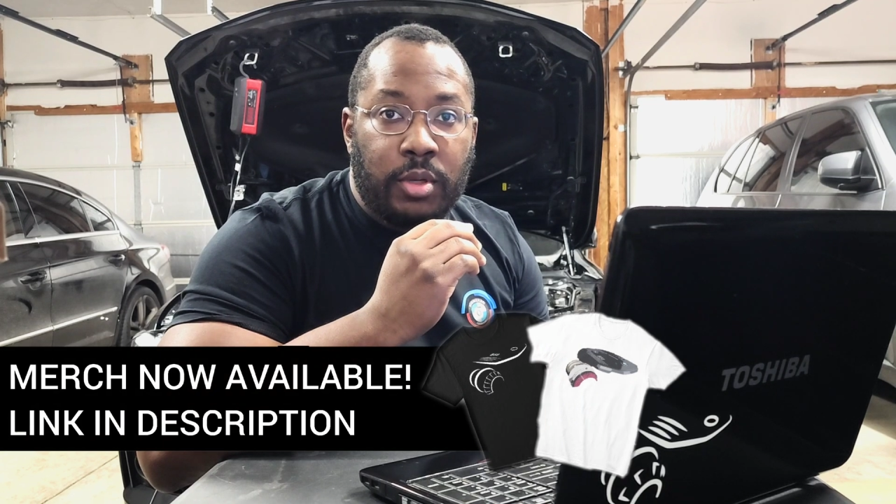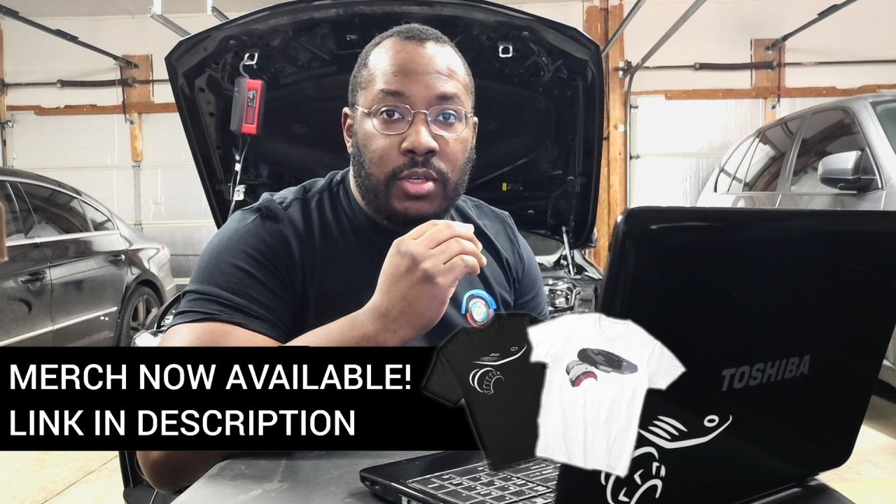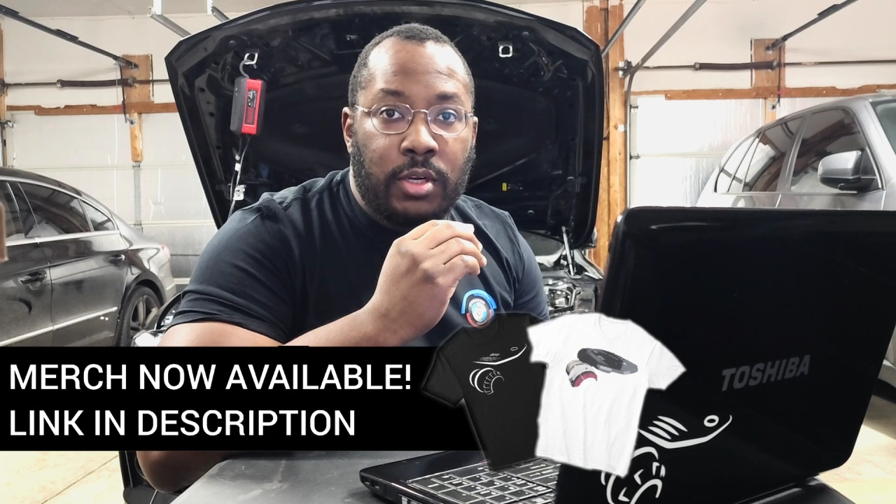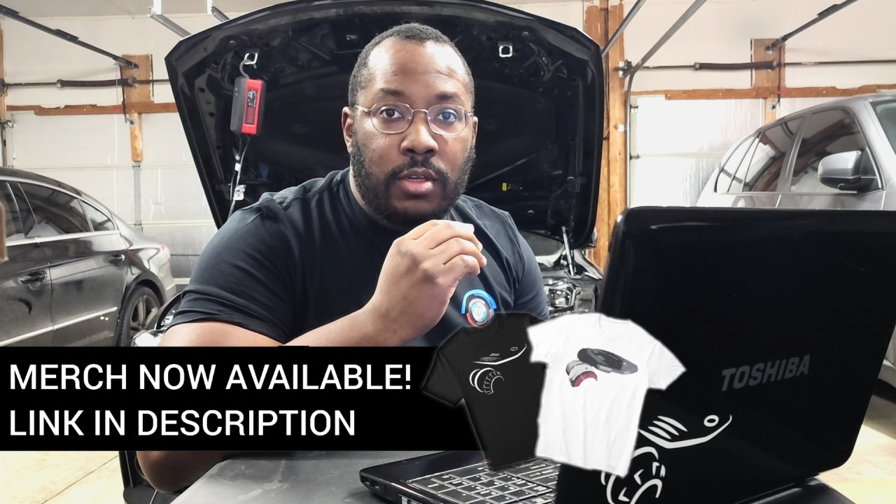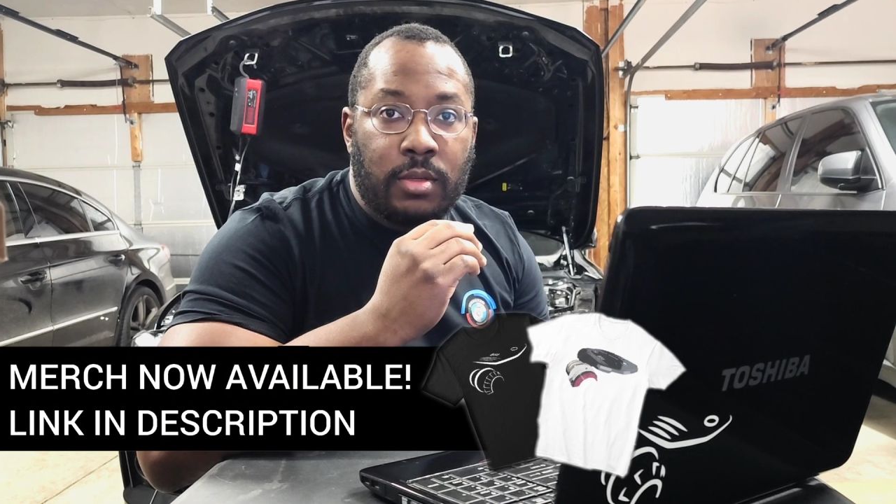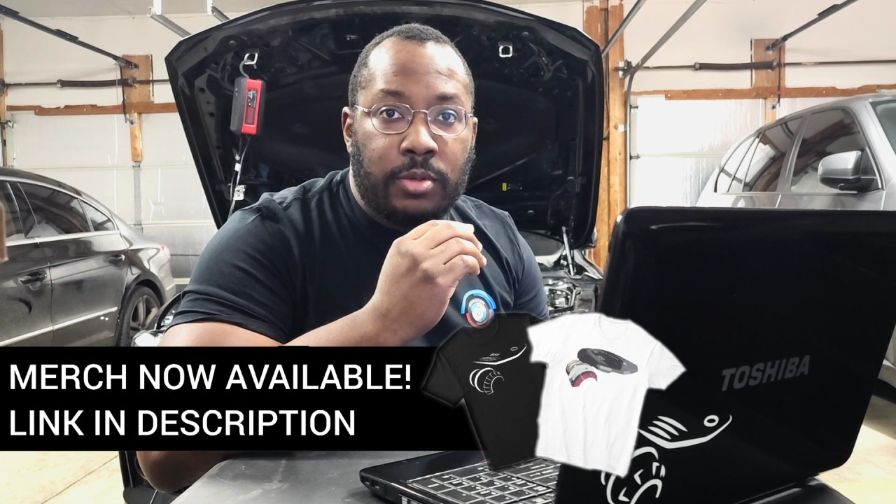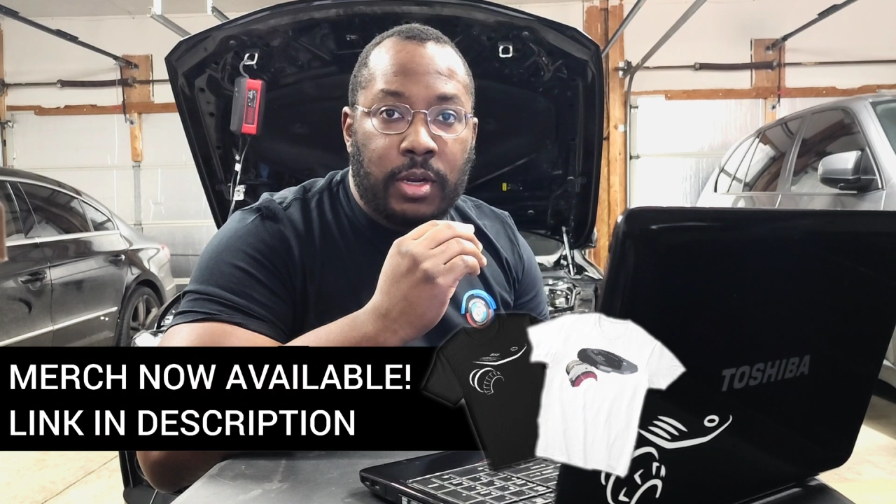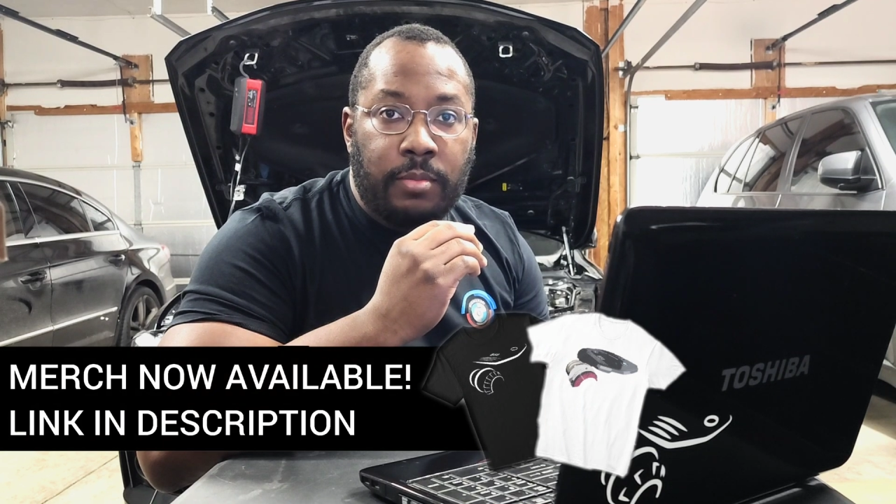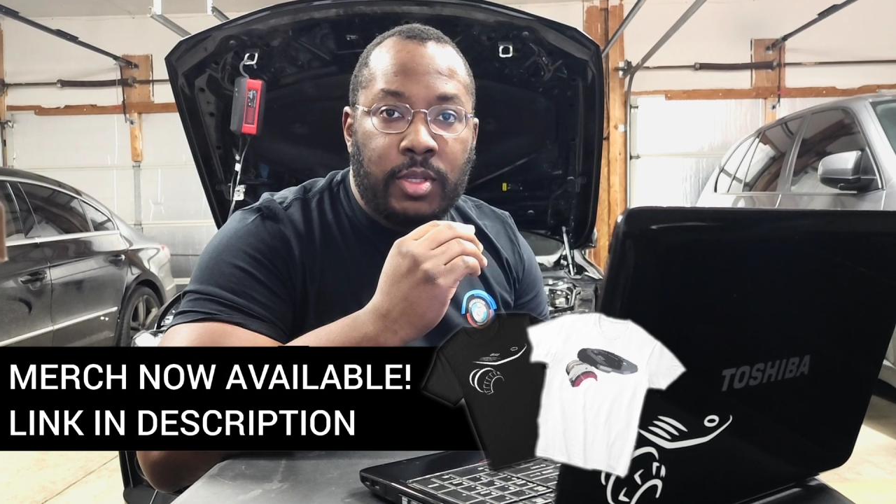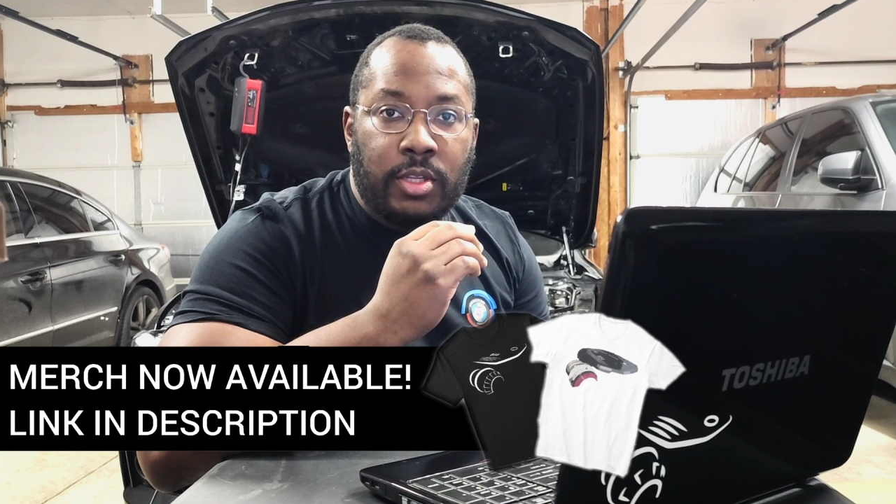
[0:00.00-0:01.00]
be sure to
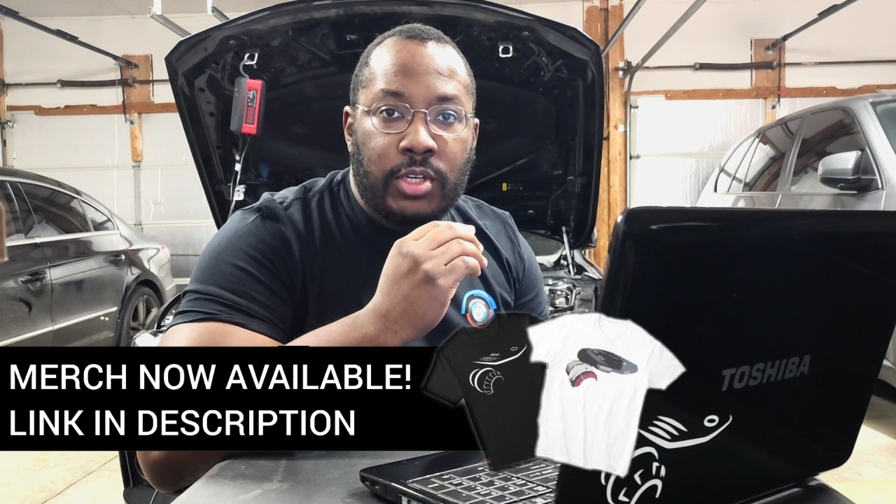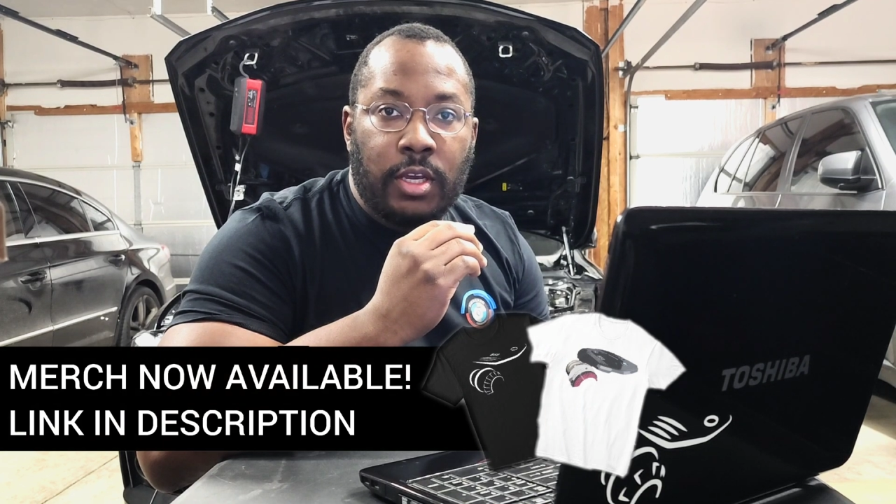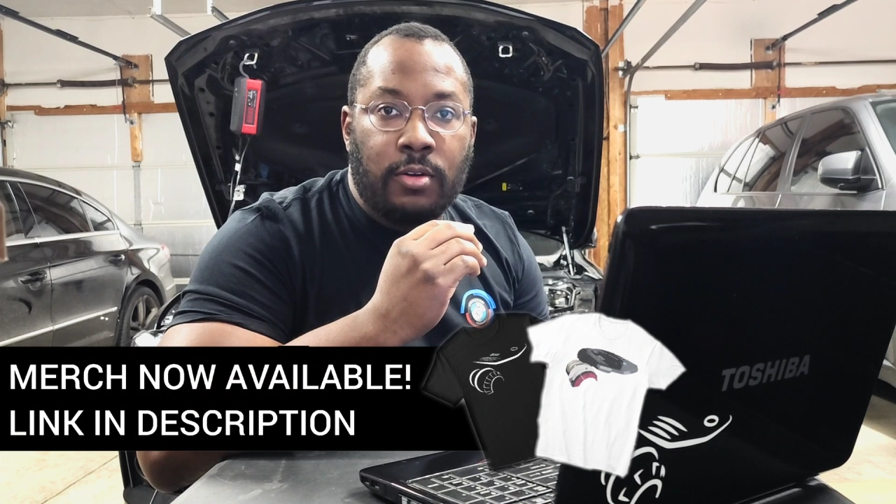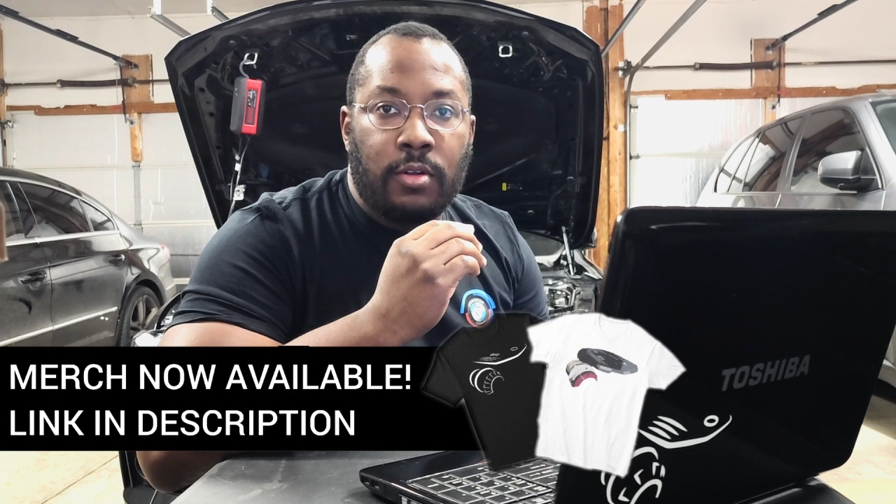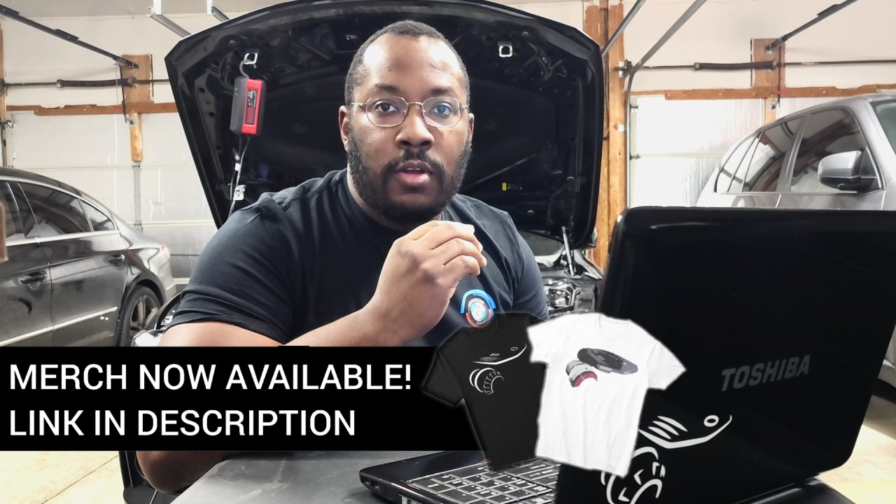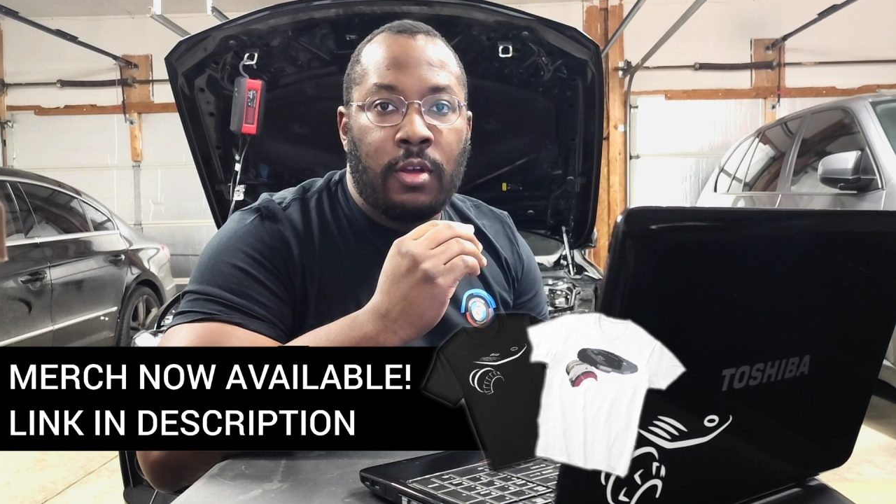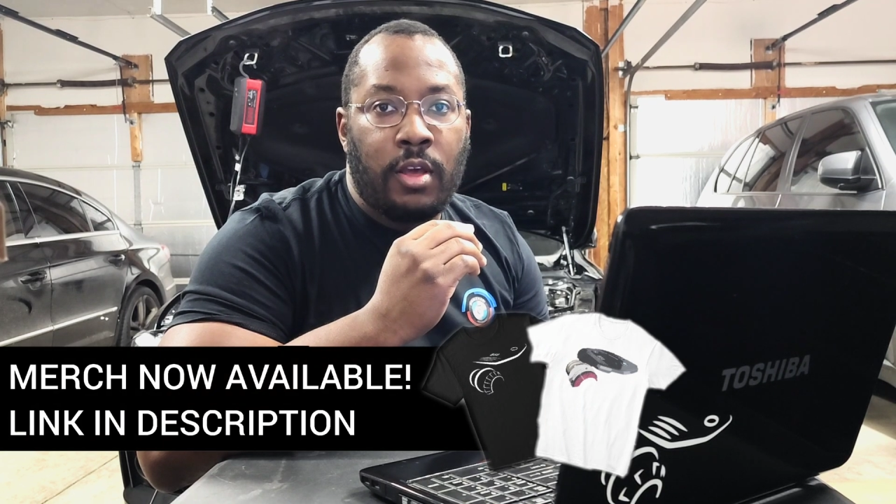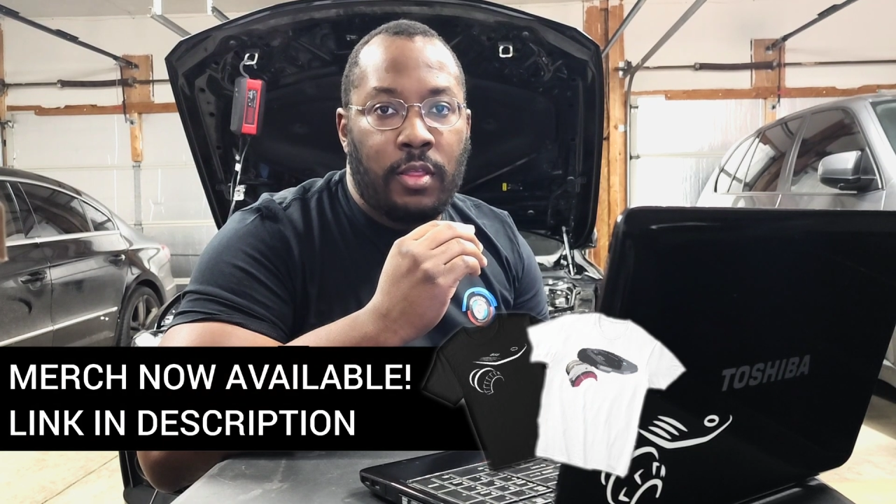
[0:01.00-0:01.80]
subscribe to the channel.